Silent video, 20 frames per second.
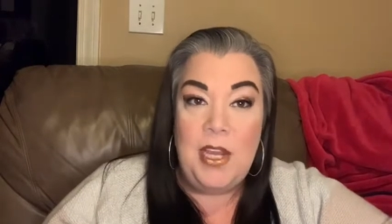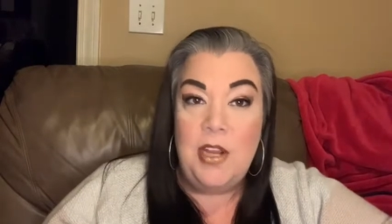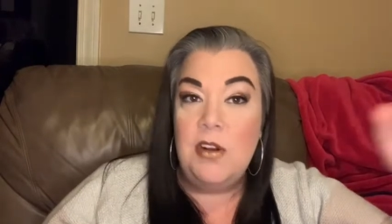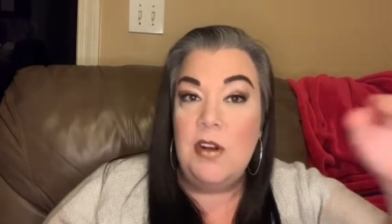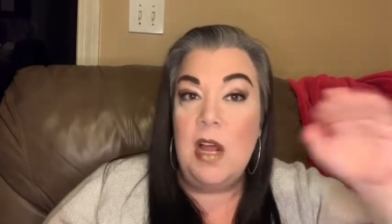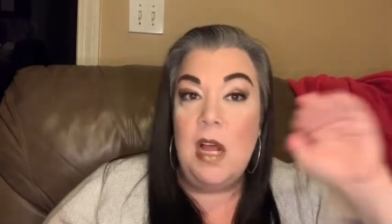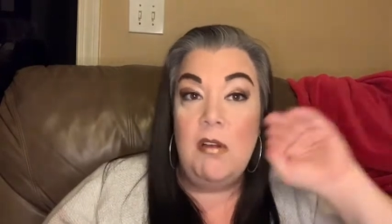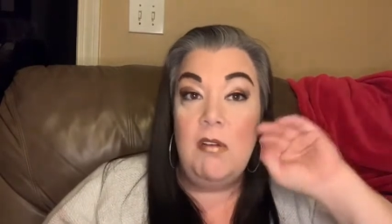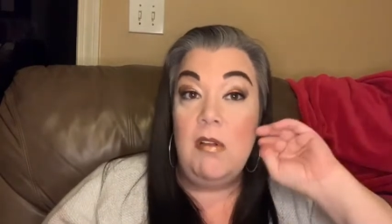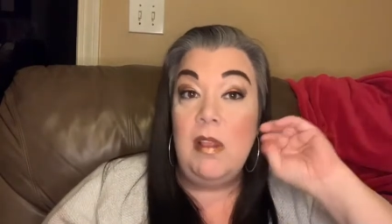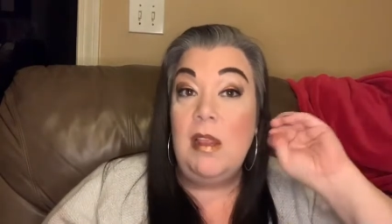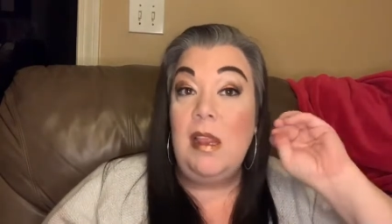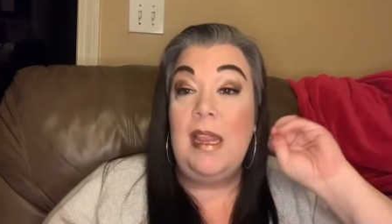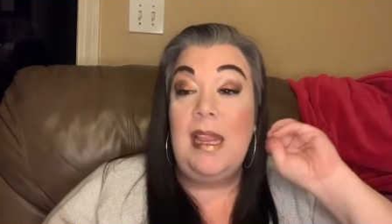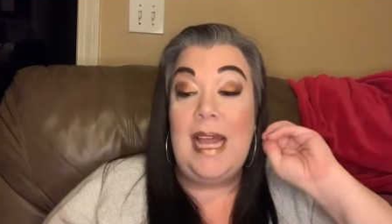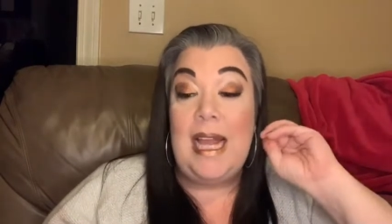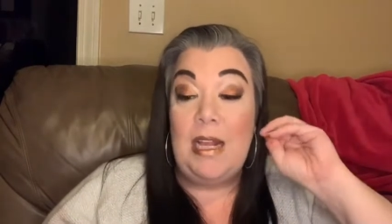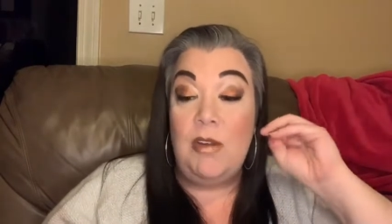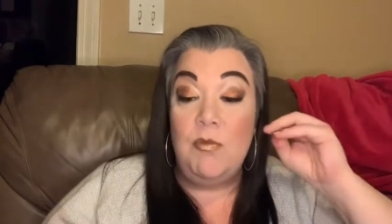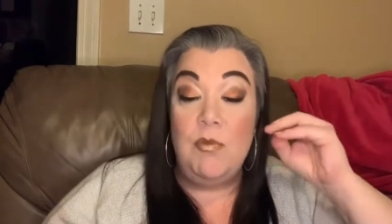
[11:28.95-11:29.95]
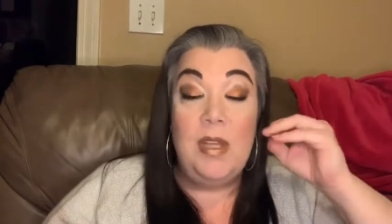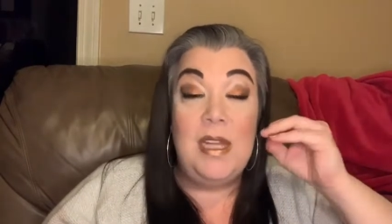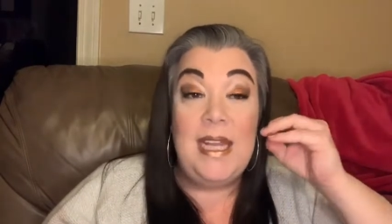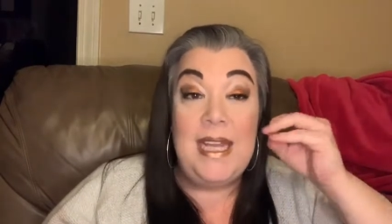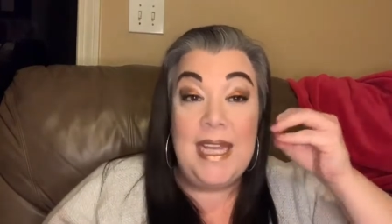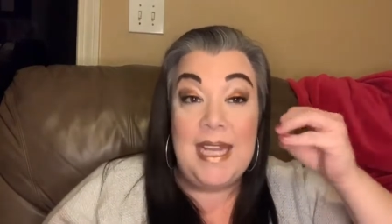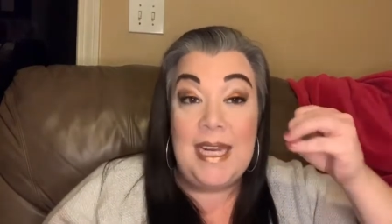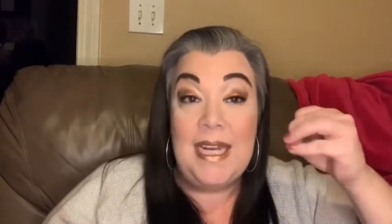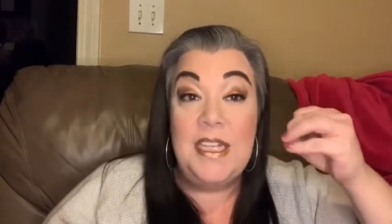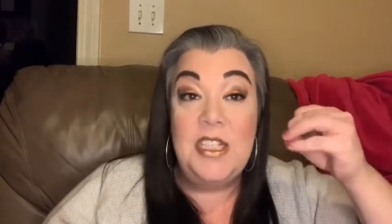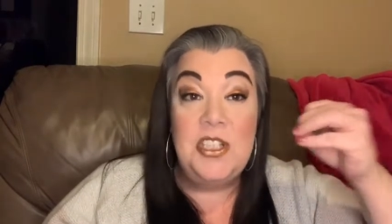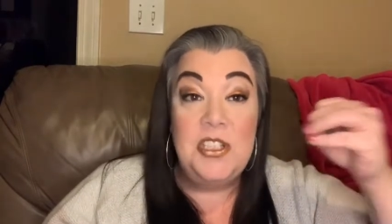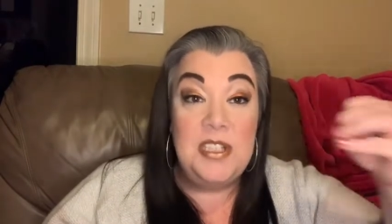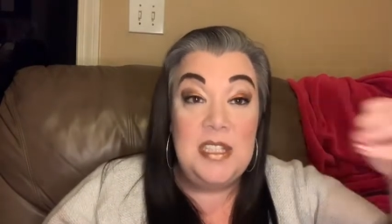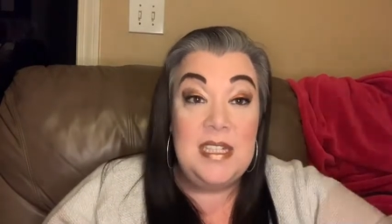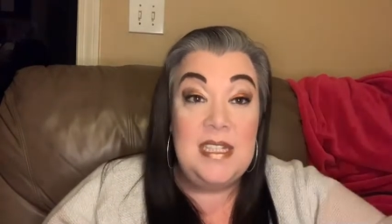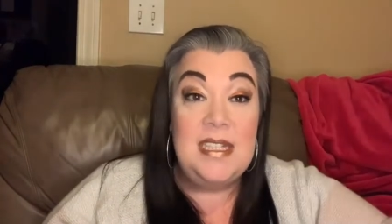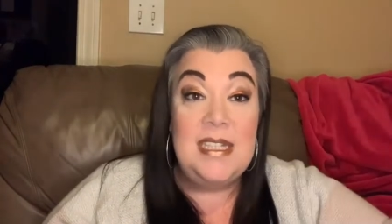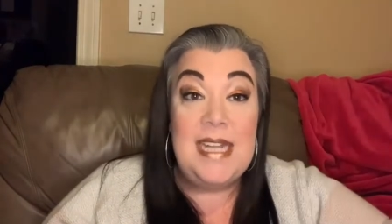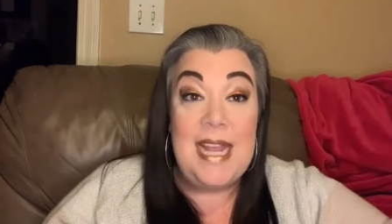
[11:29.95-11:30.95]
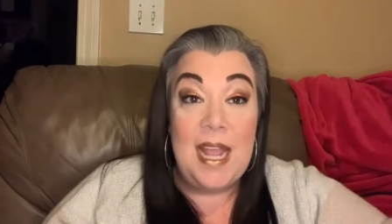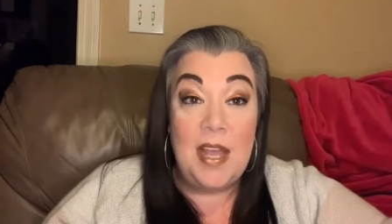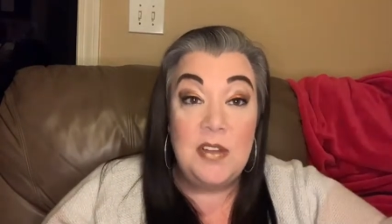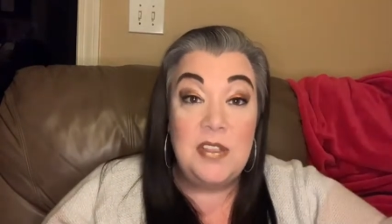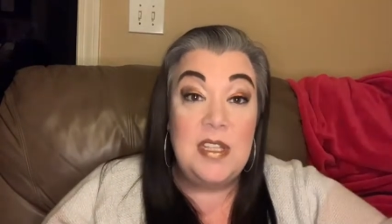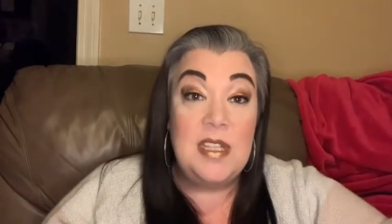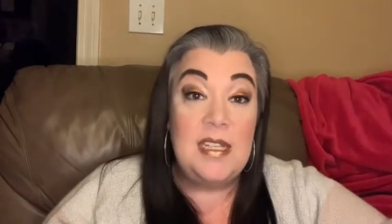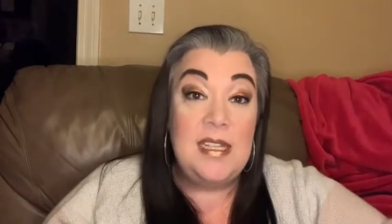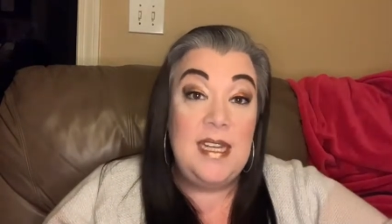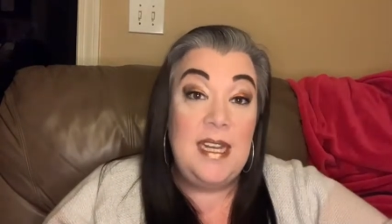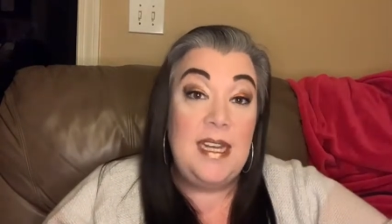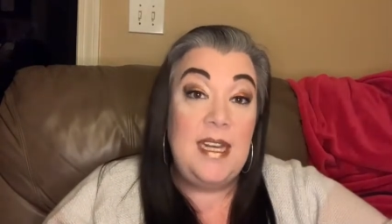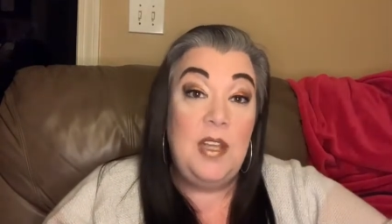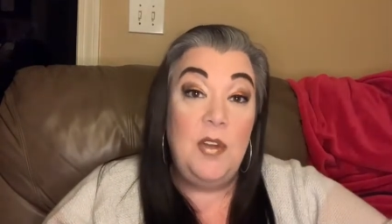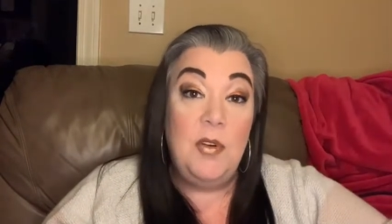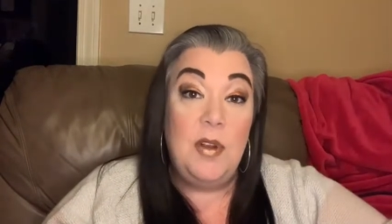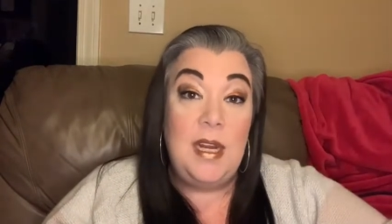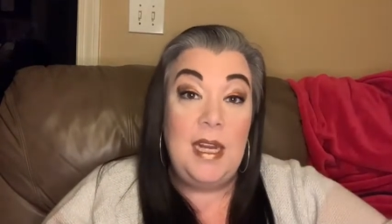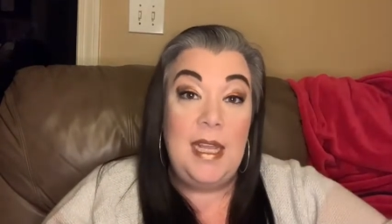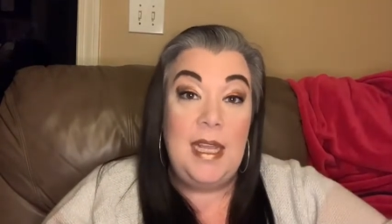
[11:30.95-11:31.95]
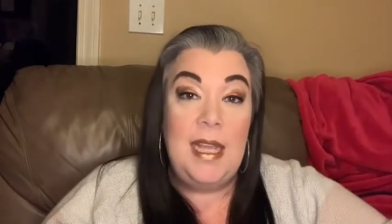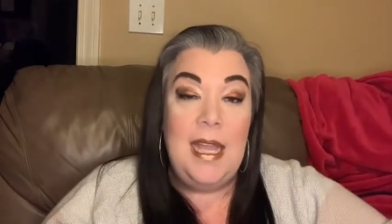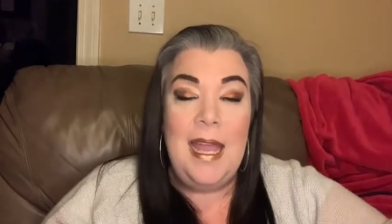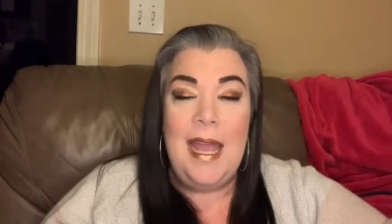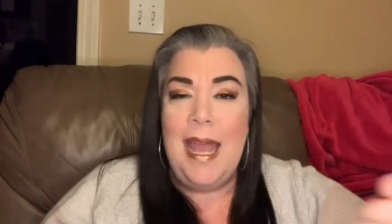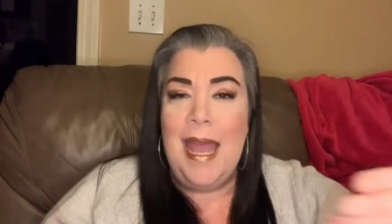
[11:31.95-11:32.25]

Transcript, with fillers: You're not like really getting to, down to the nitty gritty.